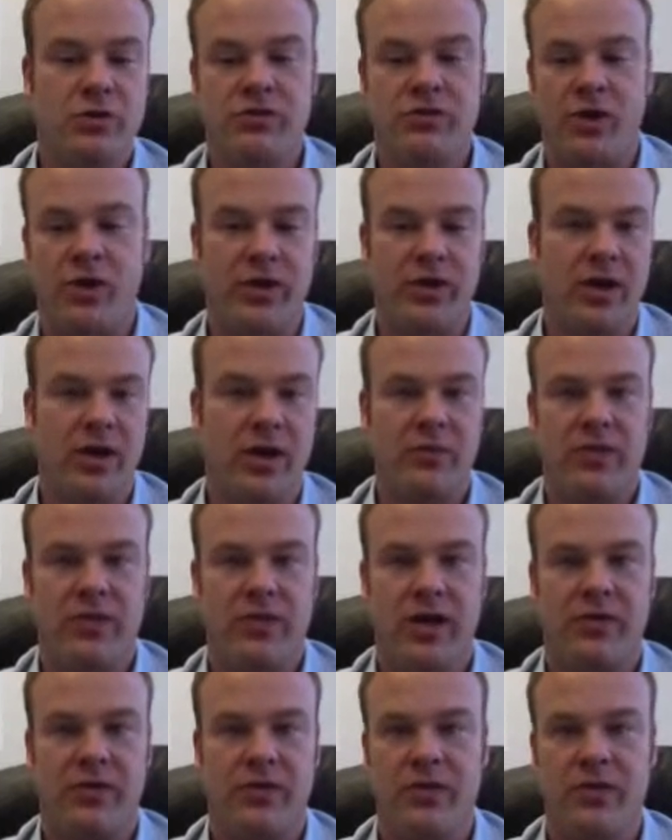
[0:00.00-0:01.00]
voting up and
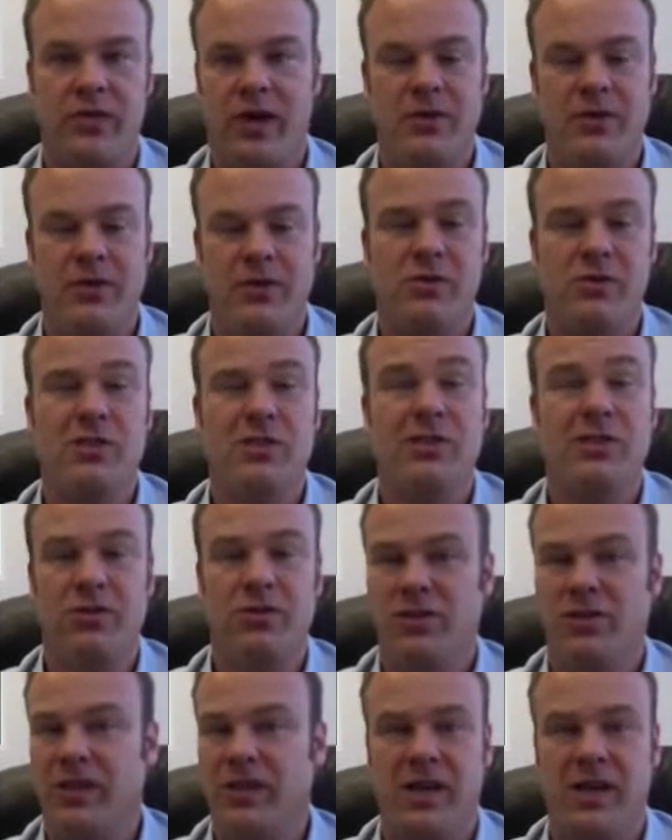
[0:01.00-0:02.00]
down there. I mean, there's
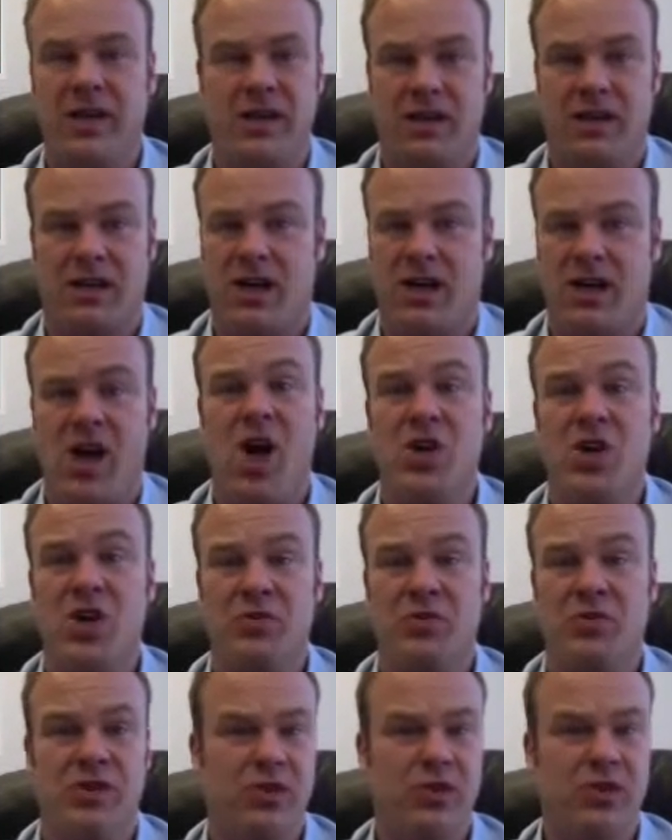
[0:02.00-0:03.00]
literally like
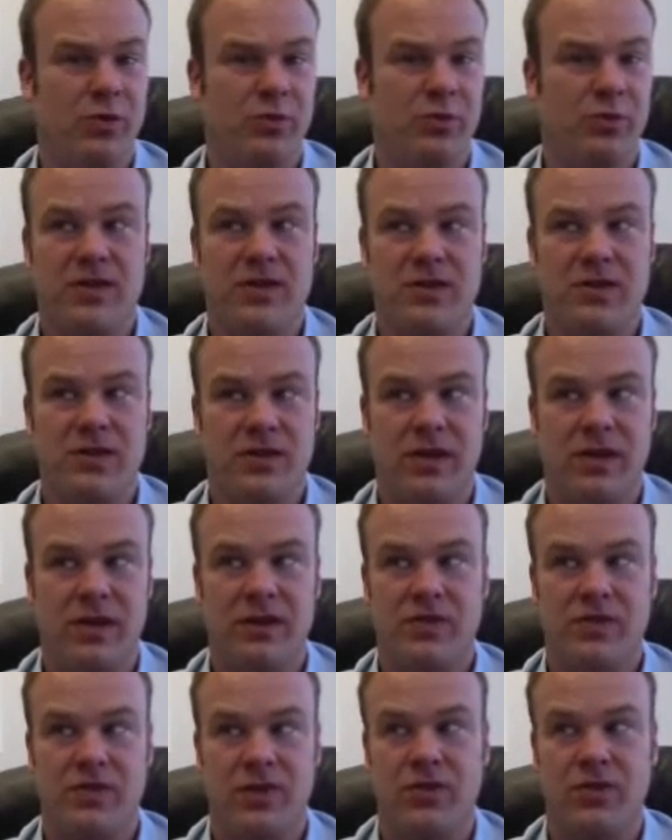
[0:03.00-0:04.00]
100 coupon sites.
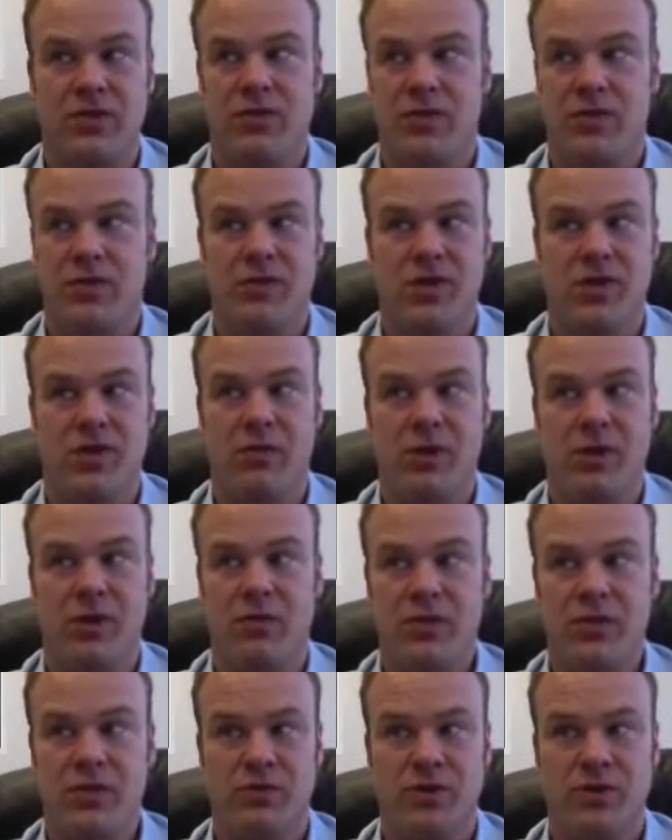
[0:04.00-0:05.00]
So just knowing which
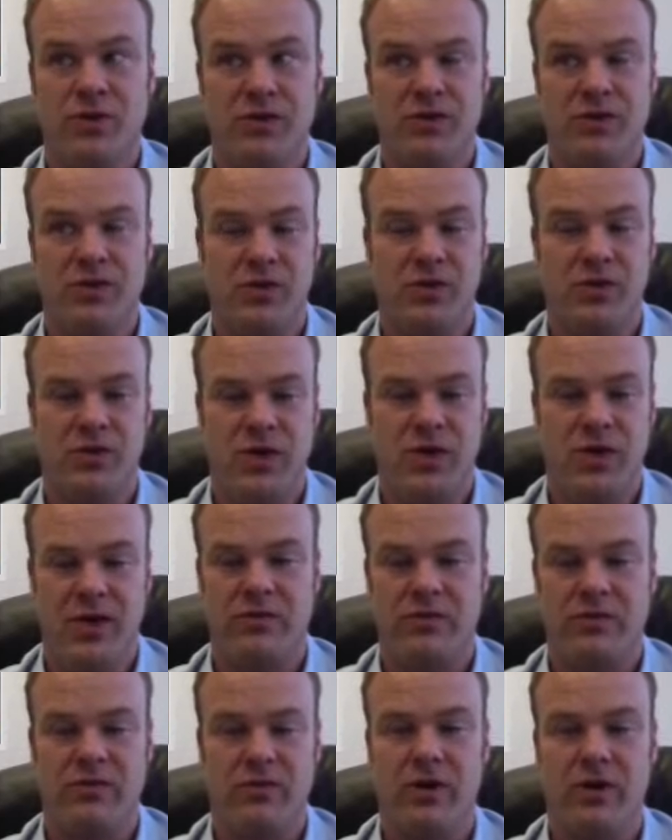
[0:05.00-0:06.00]
ones to hit
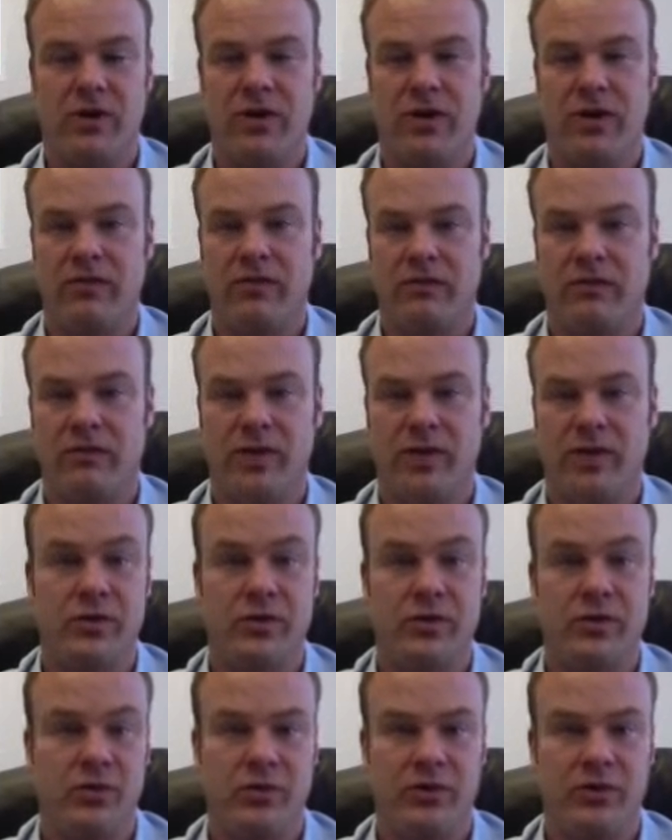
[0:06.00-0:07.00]
from a user
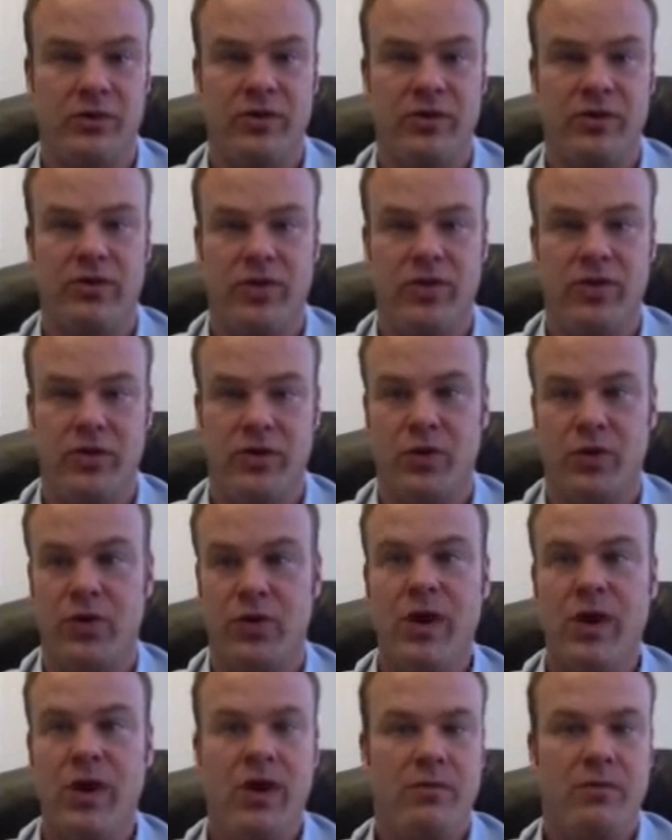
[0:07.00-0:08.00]
point of view
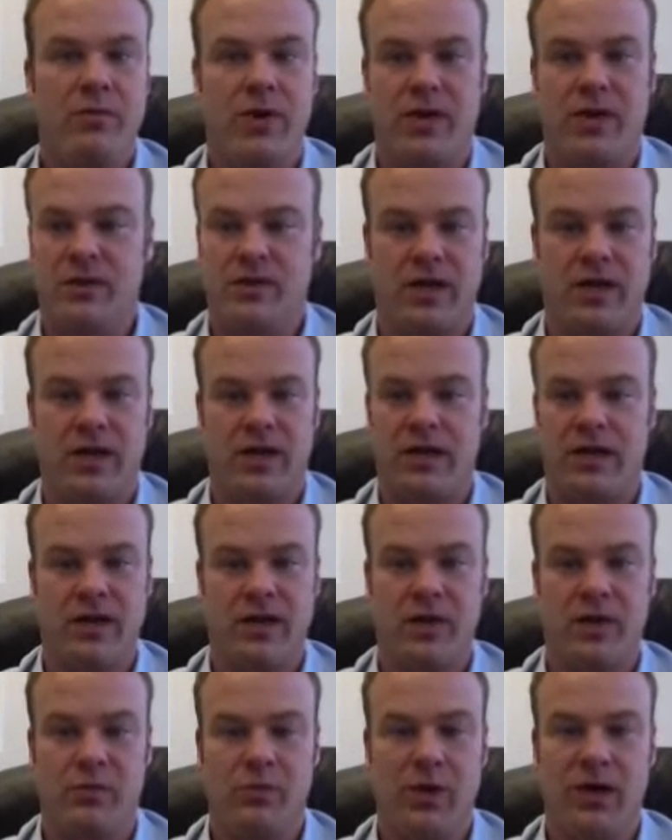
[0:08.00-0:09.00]
based on
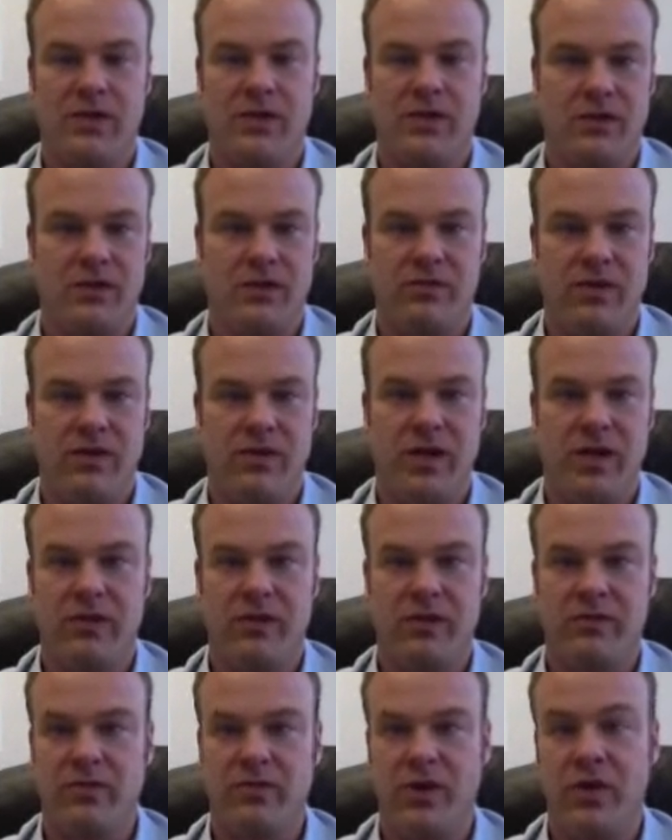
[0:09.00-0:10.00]
positive and
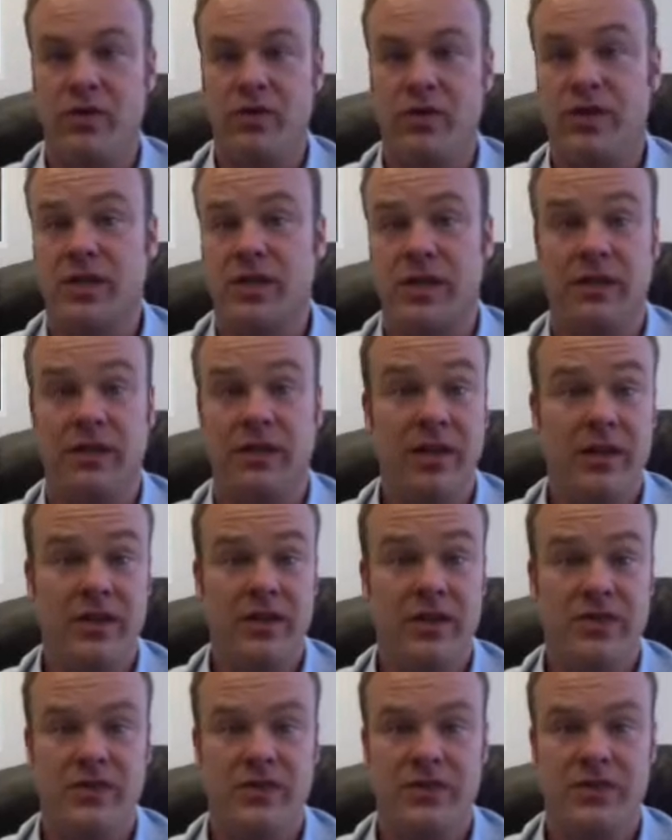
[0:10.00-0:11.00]
negative votes and
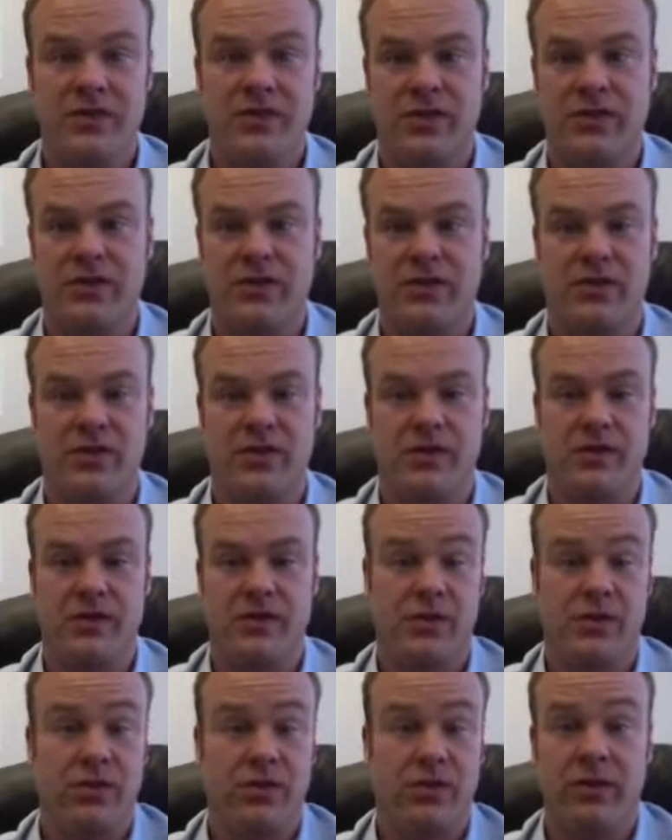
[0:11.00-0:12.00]
lists is
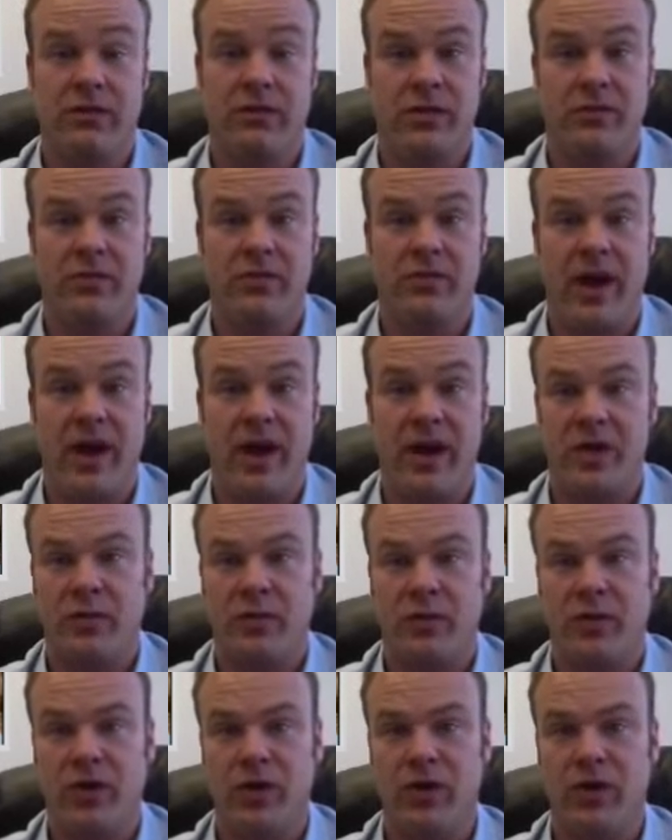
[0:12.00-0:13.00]
certainly a very
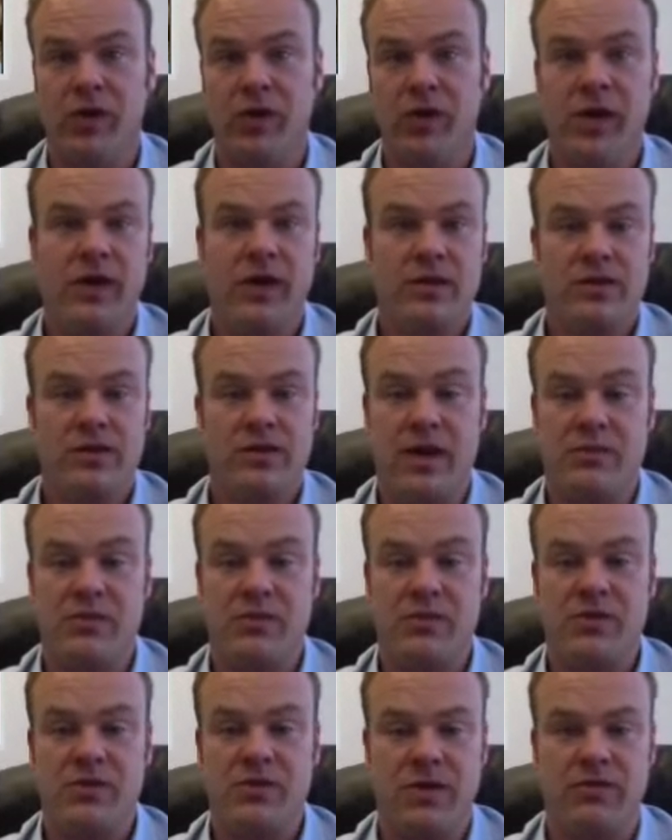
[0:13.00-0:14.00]
valuable,
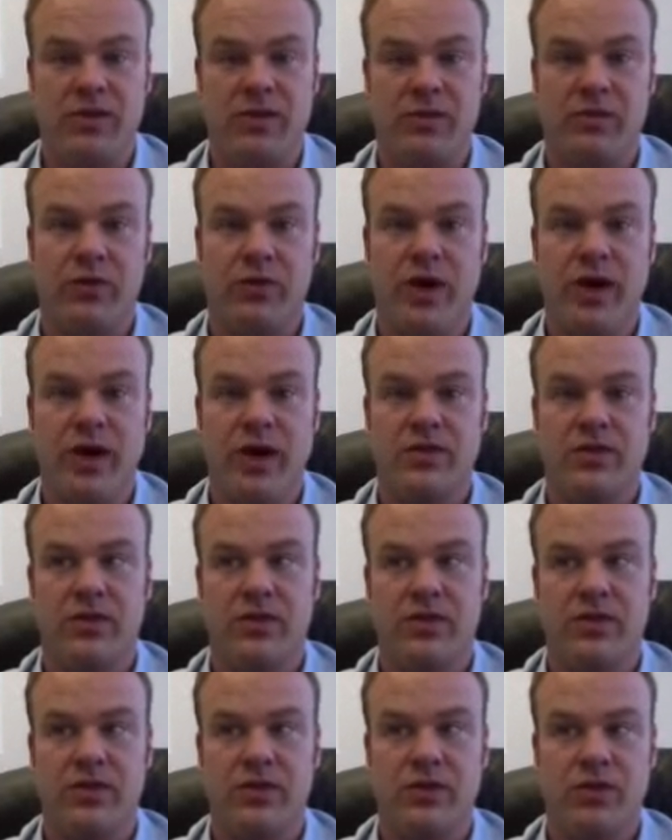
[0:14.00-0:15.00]
time-saving,
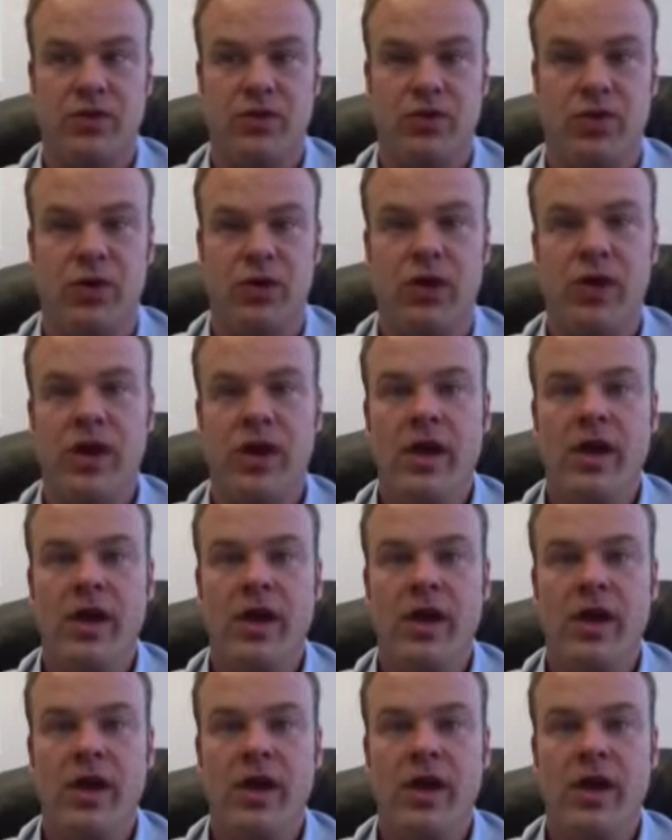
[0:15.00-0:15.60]
practical tool.